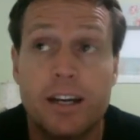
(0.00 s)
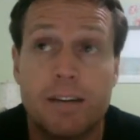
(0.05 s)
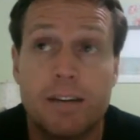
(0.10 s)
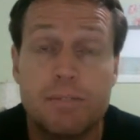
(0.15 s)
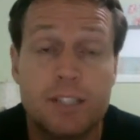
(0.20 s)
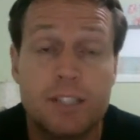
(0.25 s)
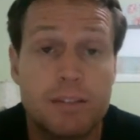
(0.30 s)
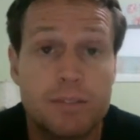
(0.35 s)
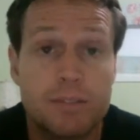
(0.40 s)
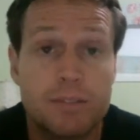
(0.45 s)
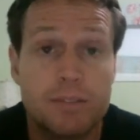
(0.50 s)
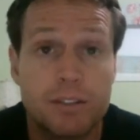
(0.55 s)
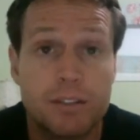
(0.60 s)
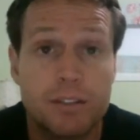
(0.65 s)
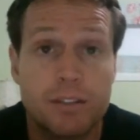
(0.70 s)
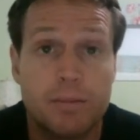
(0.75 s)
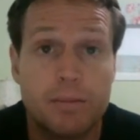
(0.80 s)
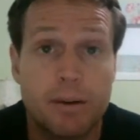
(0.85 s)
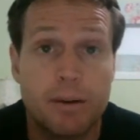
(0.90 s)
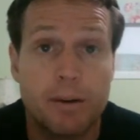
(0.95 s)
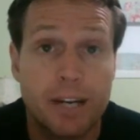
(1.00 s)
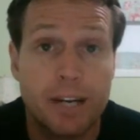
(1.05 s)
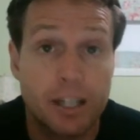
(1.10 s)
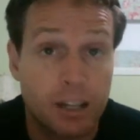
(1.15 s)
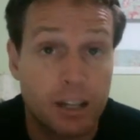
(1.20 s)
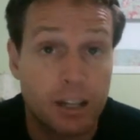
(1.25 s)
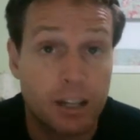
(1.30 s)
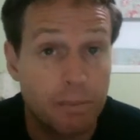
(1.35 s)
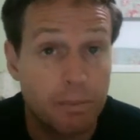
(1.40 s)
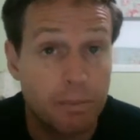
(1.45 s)
Sometimes I might make
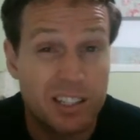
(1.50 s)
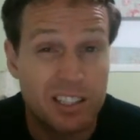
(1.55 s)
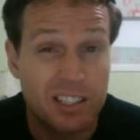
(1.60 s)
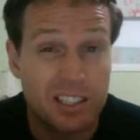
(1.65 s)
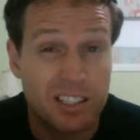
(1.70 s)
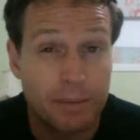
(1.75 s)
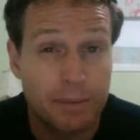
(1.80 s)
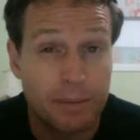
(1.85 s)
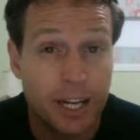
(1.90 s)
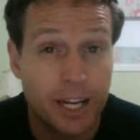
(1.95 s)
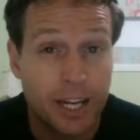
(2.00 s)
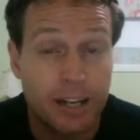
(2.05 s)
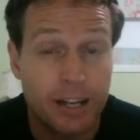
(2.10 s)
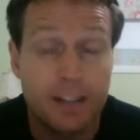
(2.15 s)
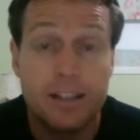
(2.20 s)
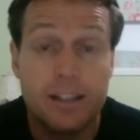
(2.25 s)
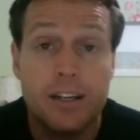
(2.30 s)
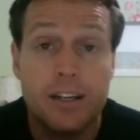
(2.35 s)
a compressor a little bit harder,